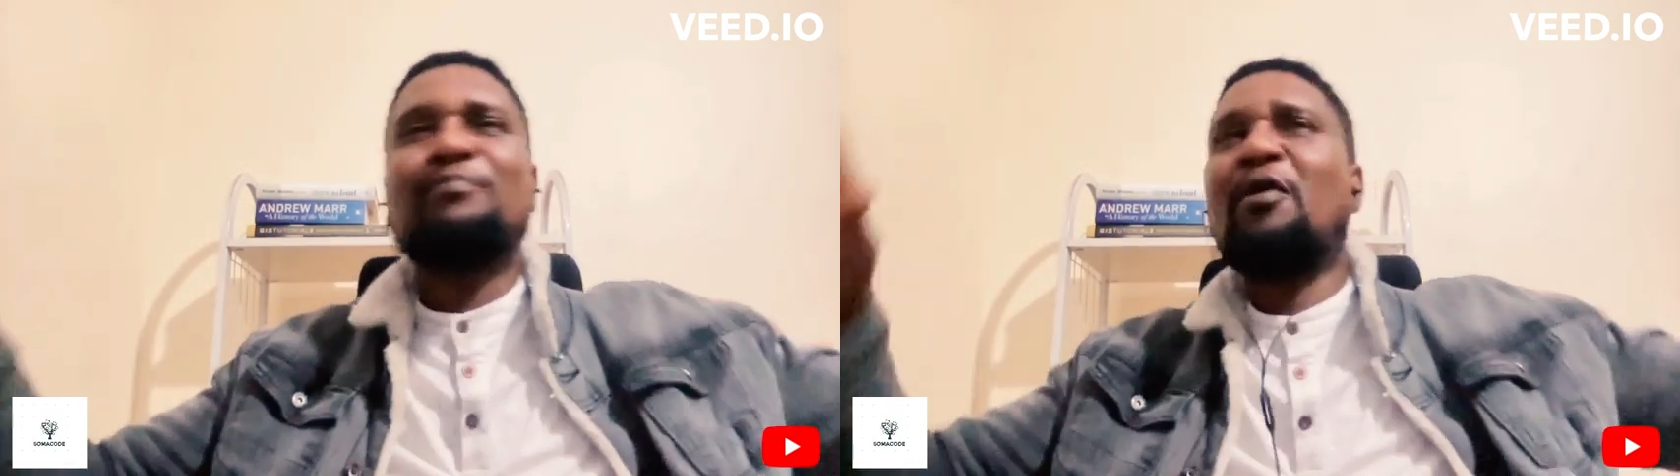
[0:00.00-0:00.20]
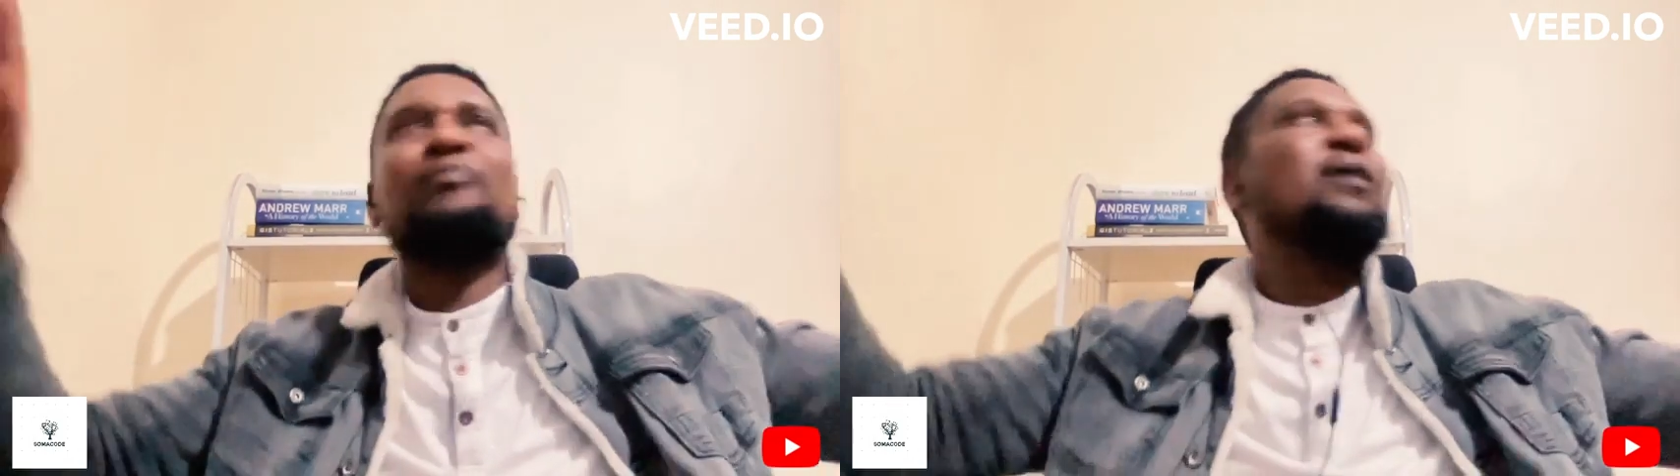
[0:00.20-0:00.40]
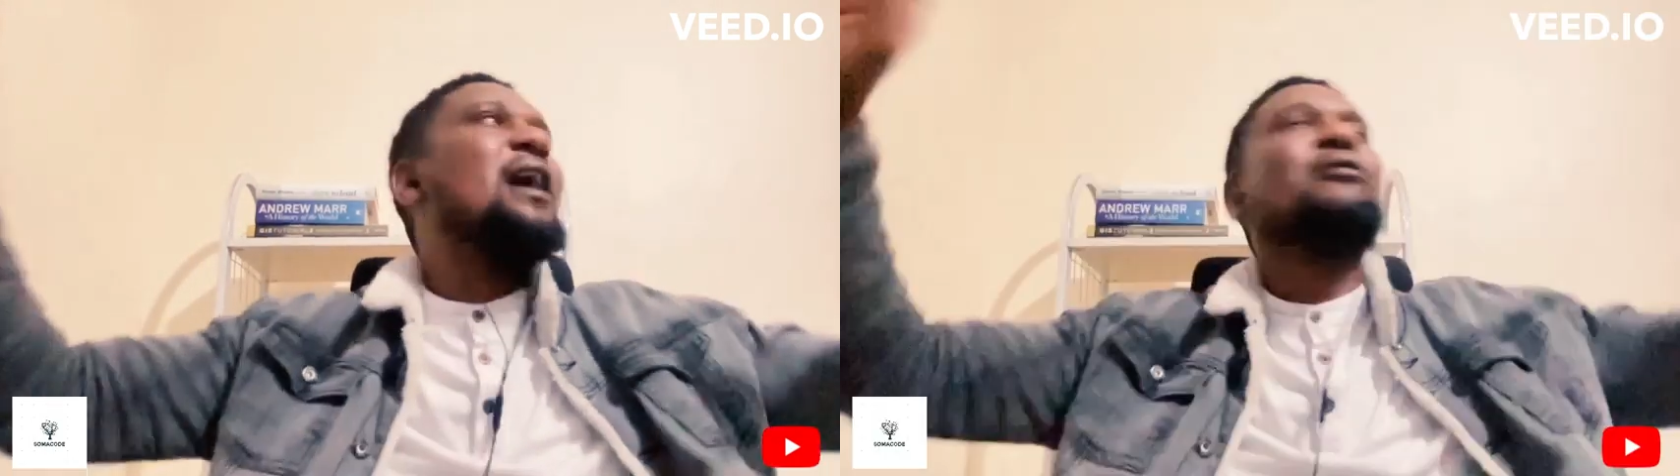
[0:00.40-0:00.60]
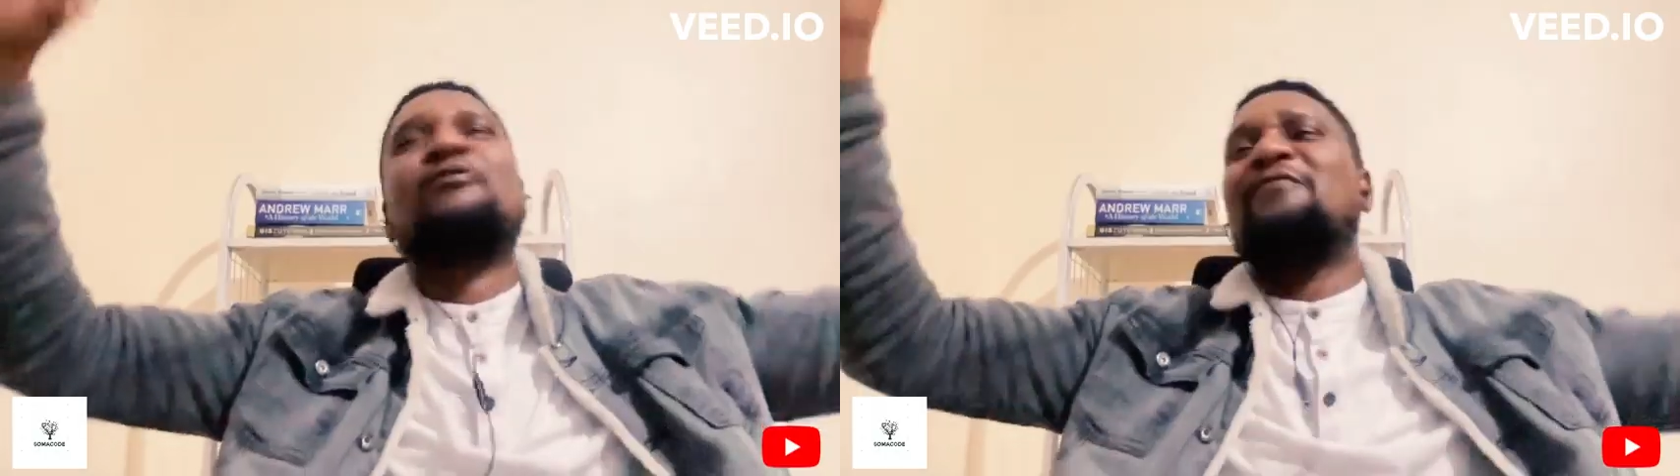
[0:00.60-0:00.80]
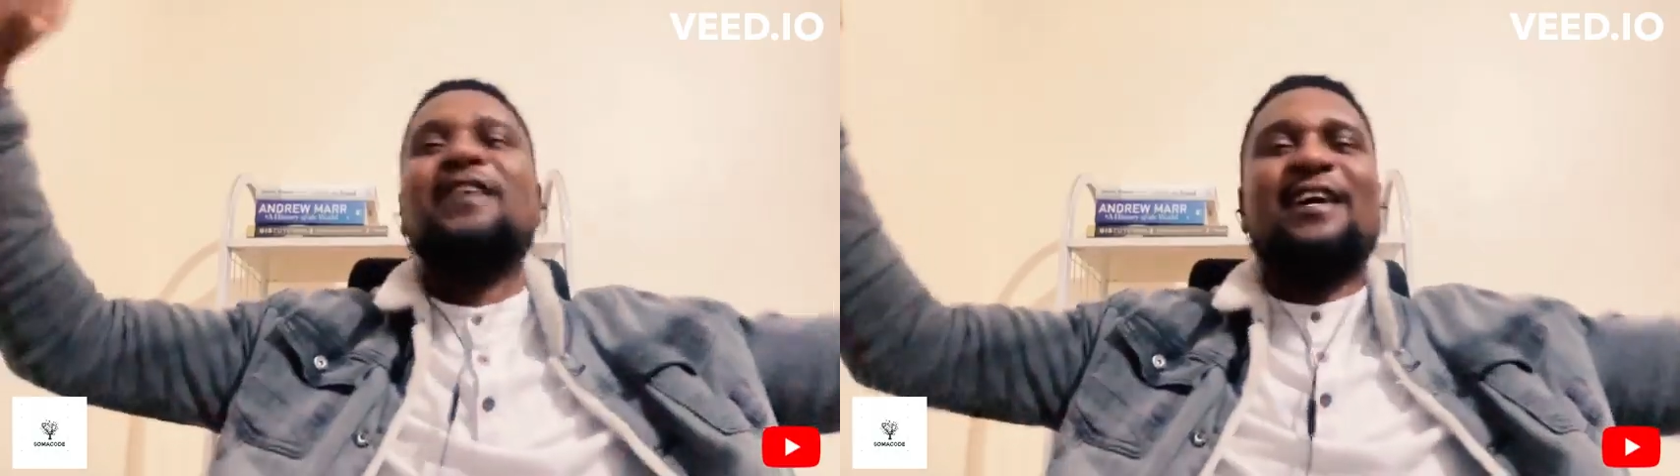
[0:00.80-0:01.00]
pop out
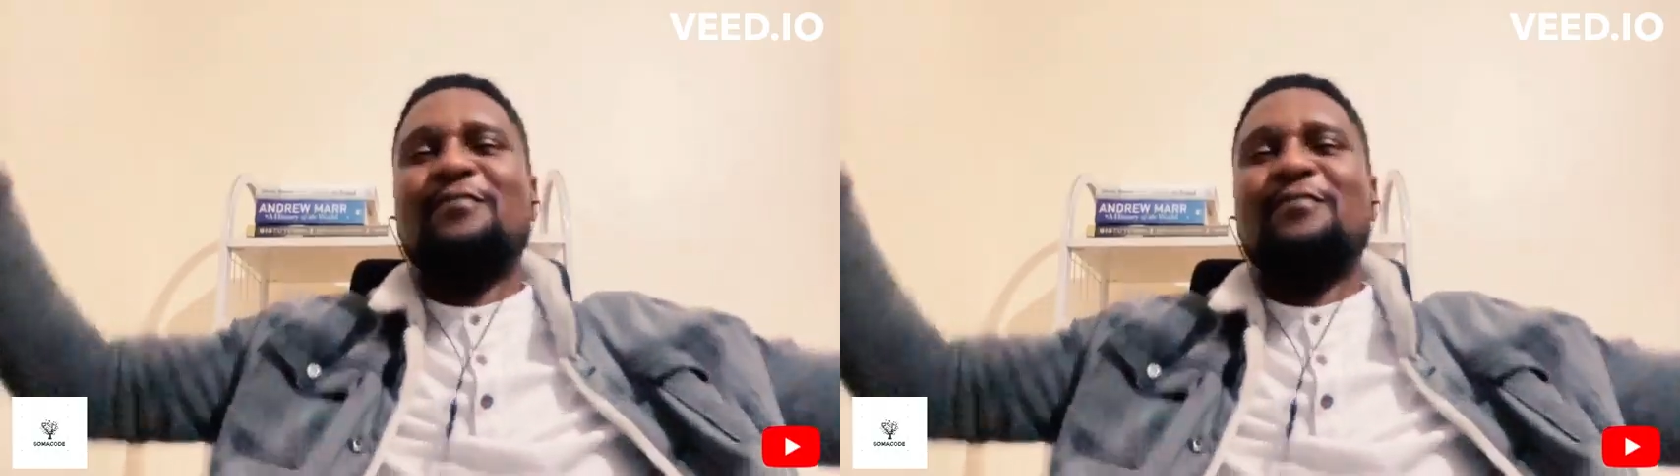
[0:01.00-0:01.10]
of there,